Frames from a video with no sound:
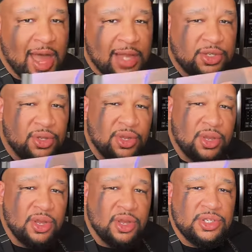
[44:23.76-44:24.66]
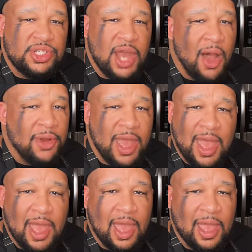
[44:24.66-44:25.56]
That's good,
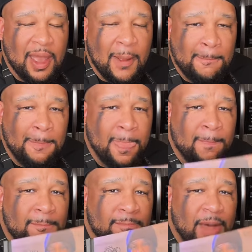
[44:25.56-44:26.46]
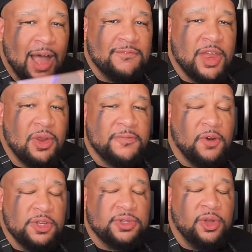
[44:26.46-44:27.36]
shawty. My
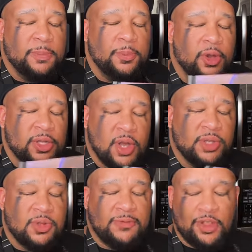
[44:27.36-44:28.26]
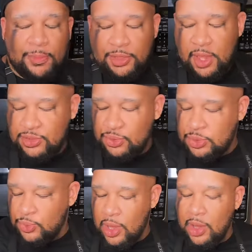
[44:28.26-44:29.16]
very first cookbook is also available there
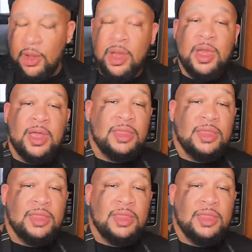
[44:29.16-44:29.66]
too as well.